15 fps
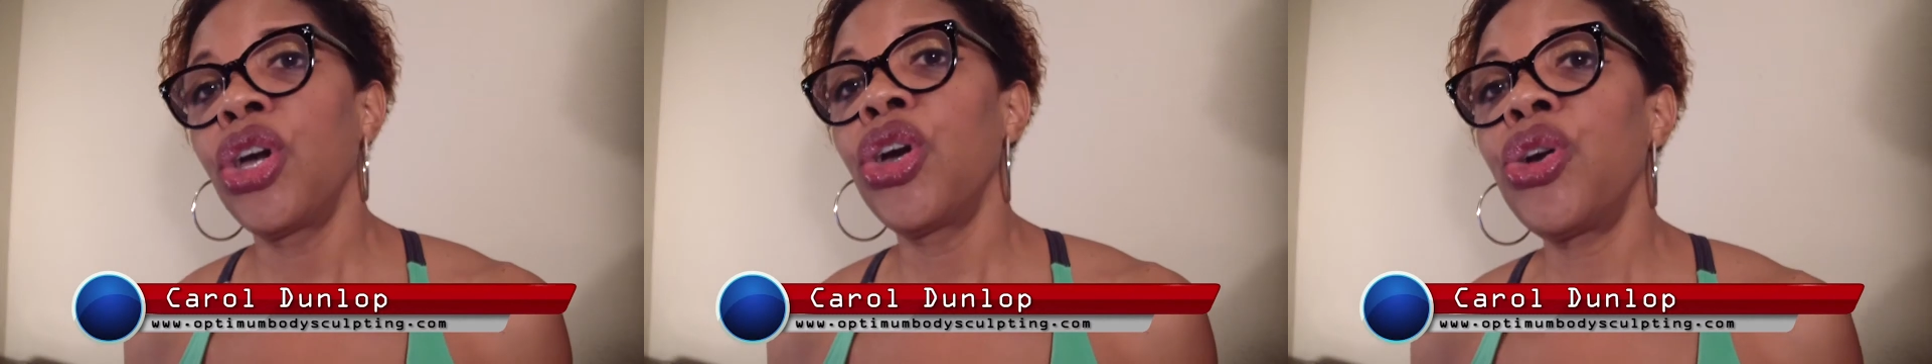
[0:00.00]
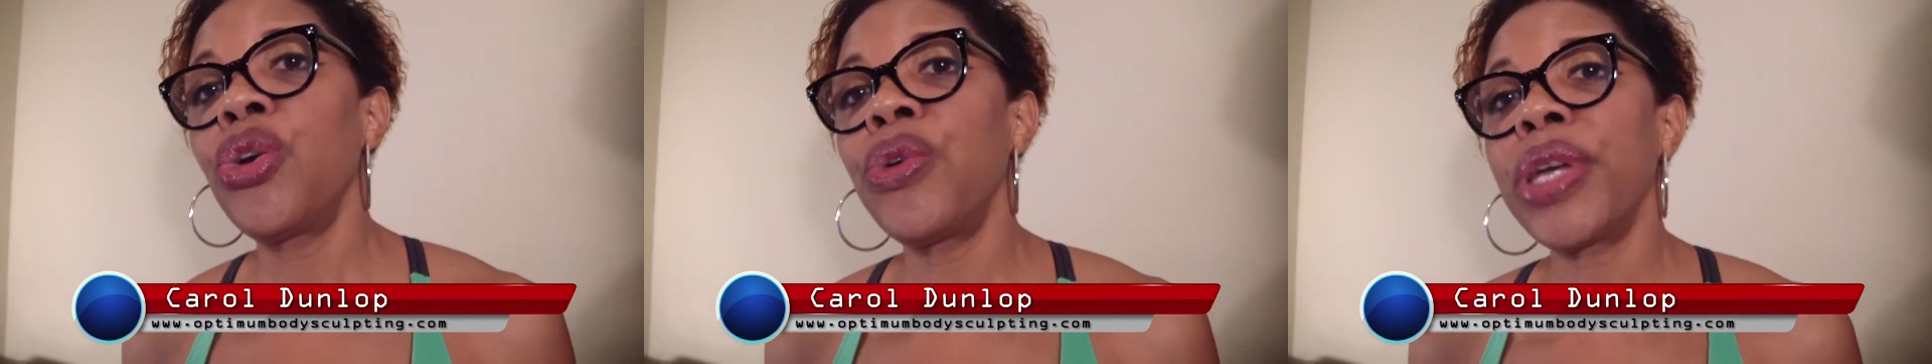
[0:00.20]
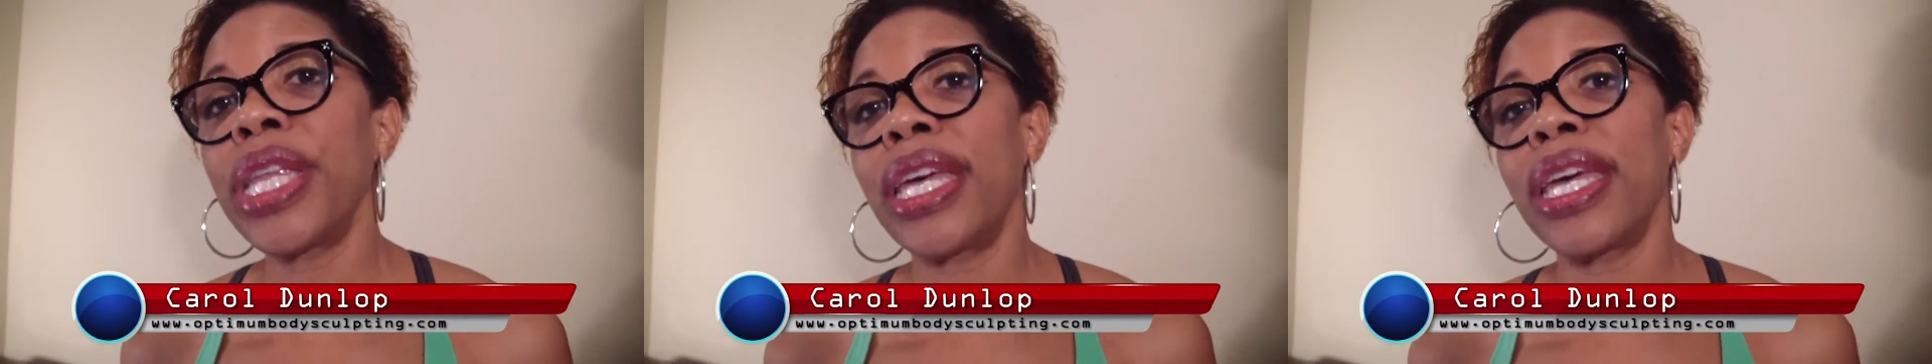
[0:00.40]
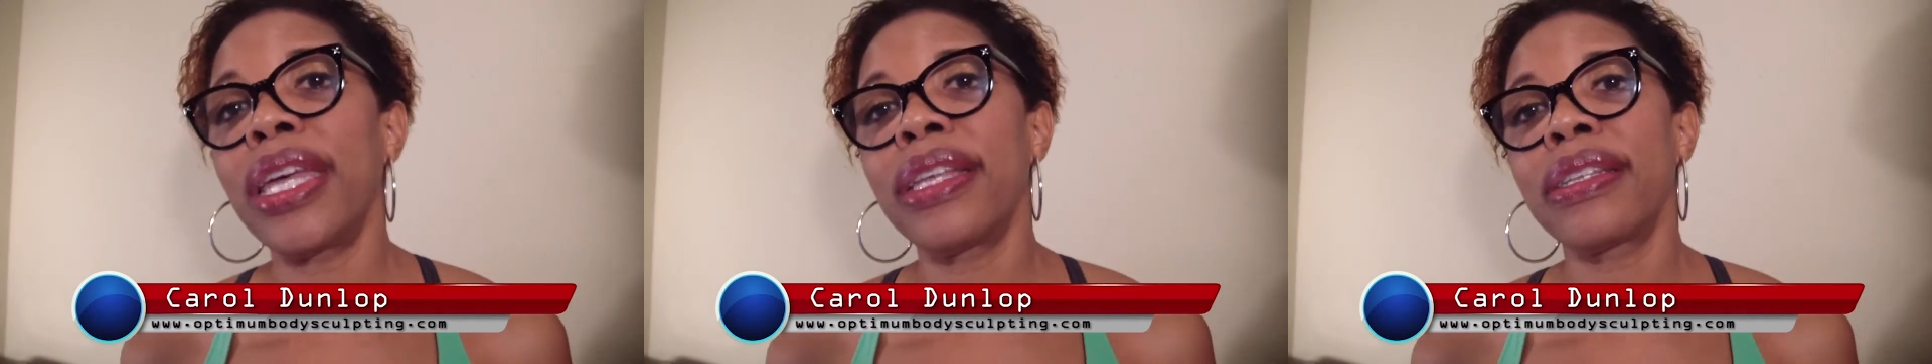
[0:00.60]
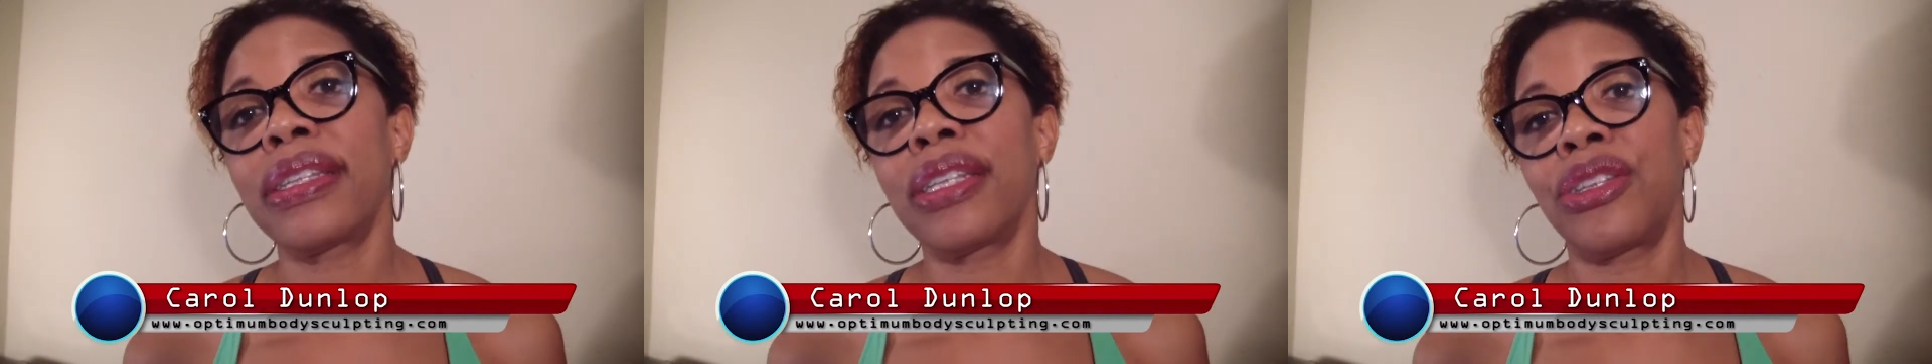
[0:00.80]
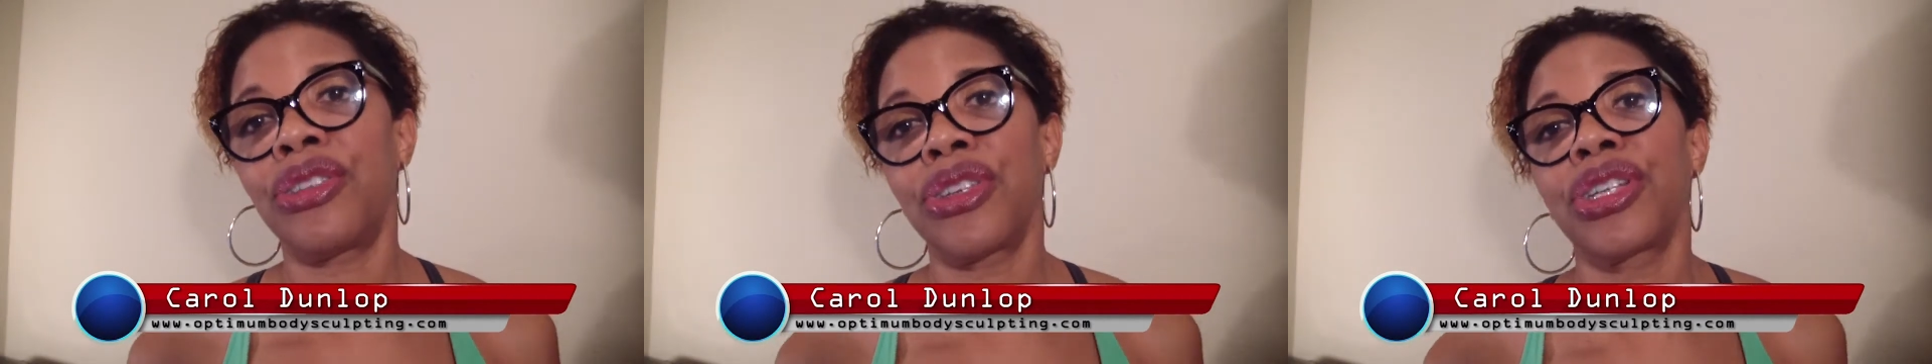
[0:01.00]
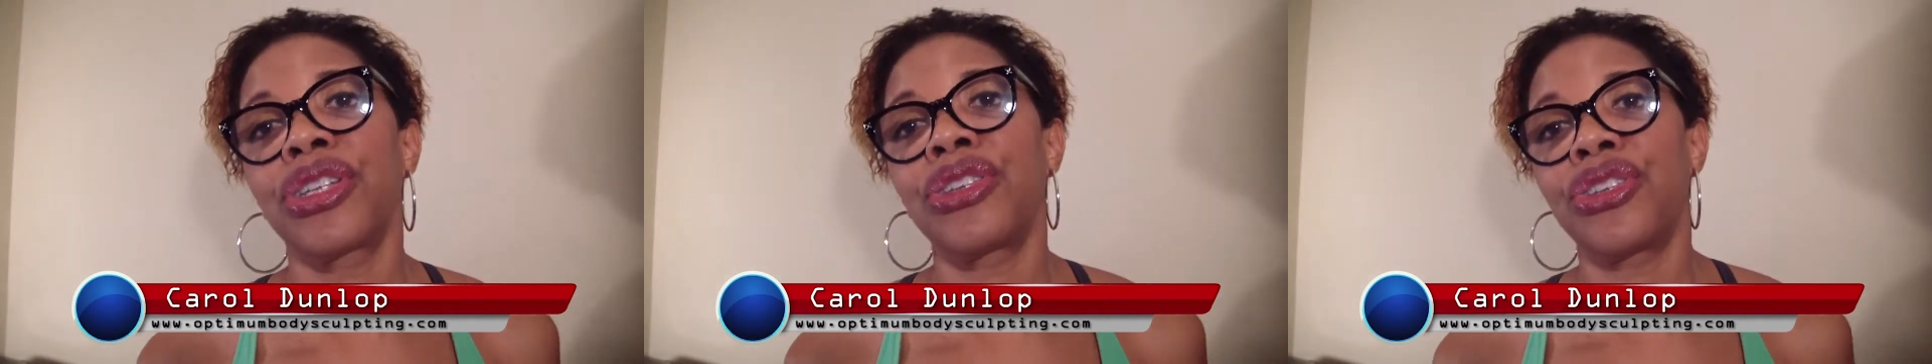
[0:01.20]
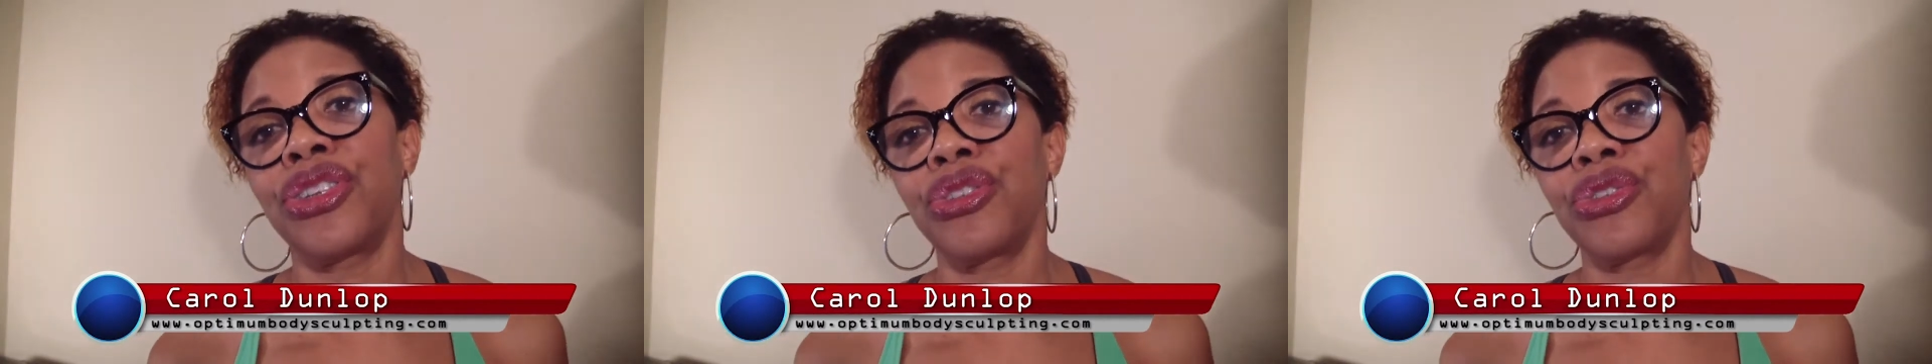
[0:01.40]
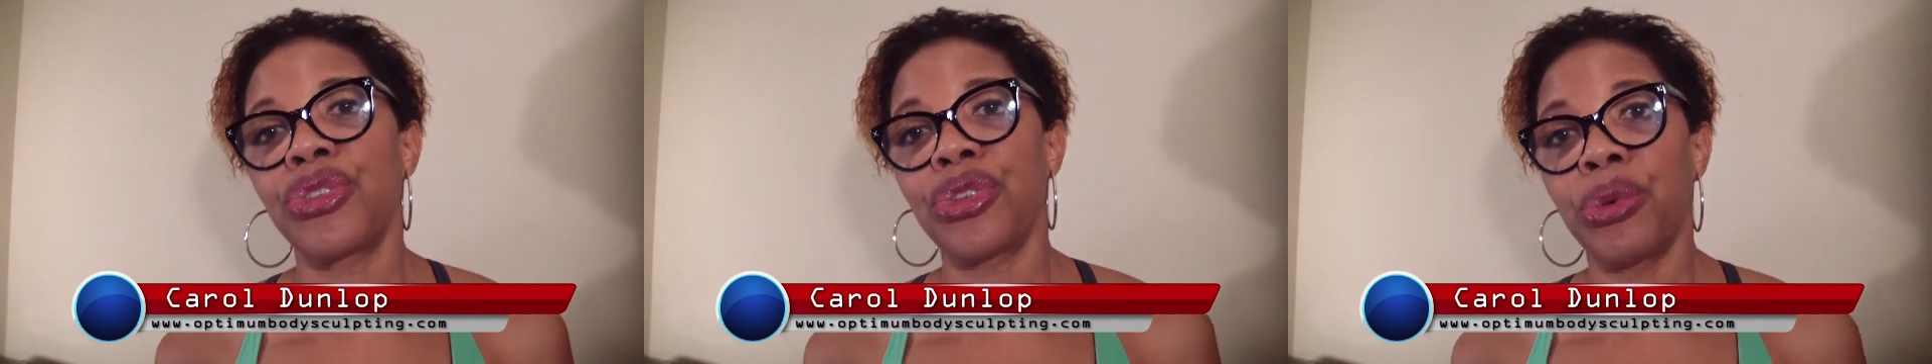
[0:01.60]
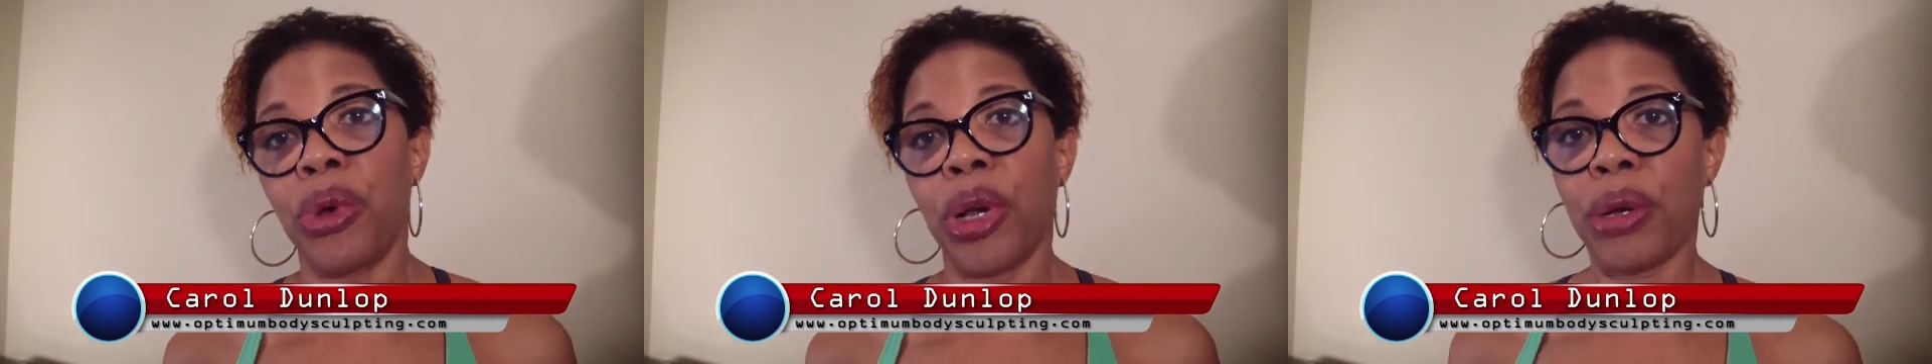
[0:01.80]
who it is that you're going to choose
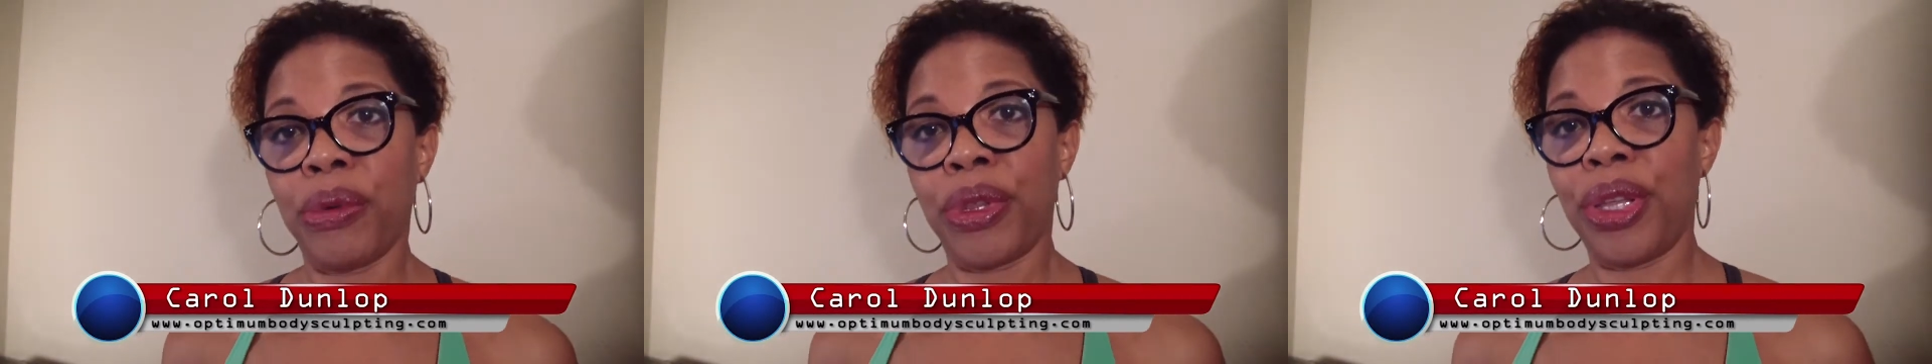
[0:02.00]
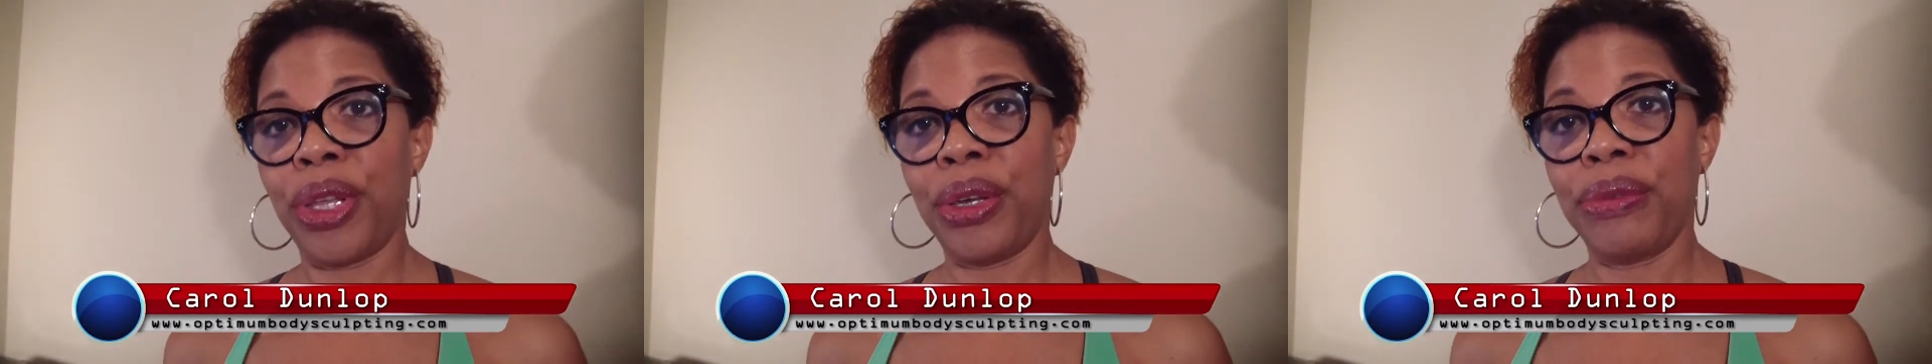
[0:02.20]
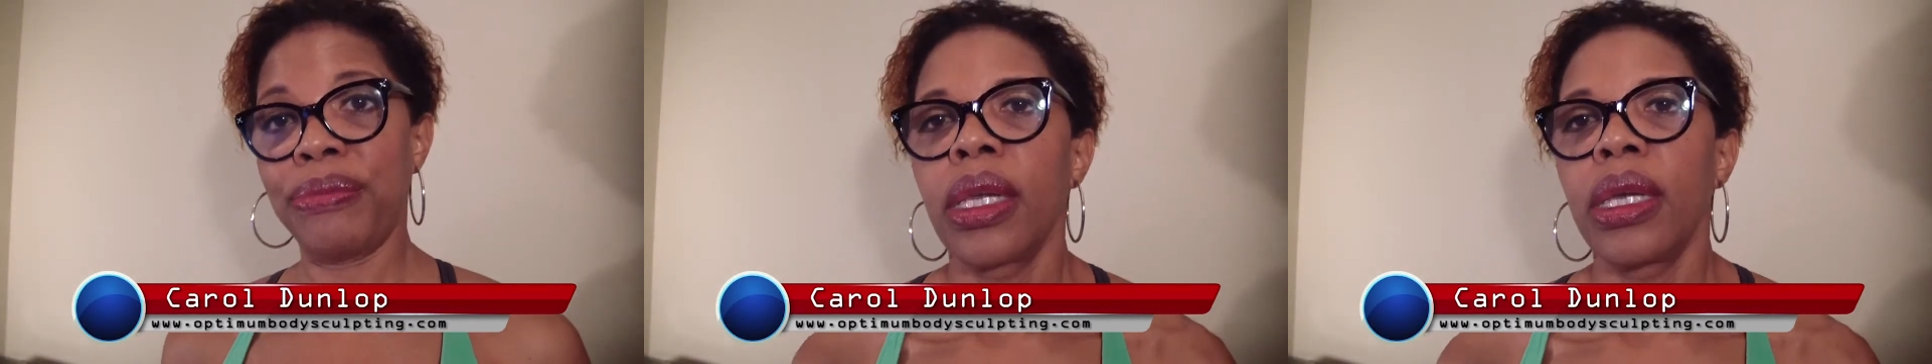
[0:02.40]
to work with you.